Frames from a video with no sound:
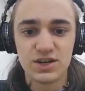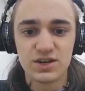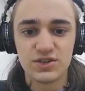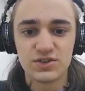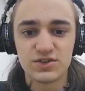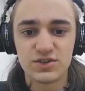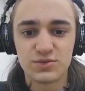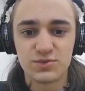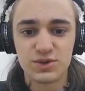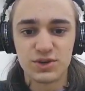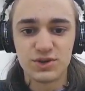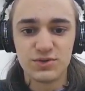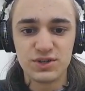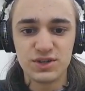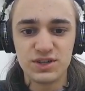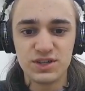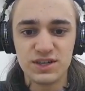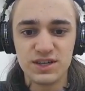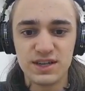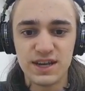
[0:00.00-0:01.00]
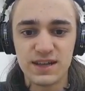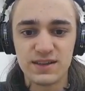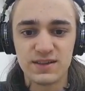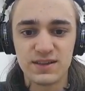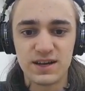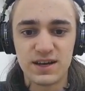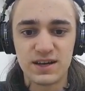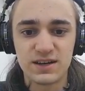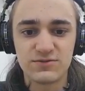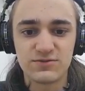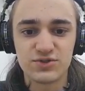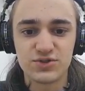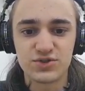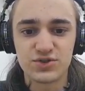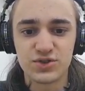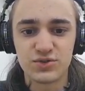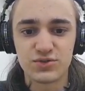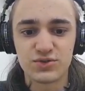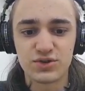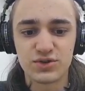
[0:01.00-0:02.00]
So we're going to need a lot of
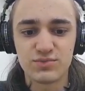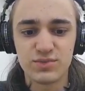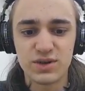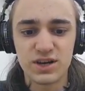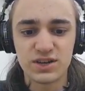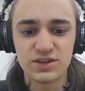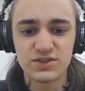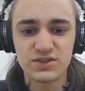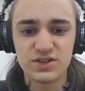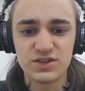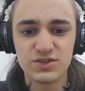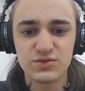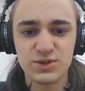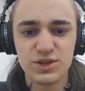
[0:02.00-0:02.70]
shulker boxes.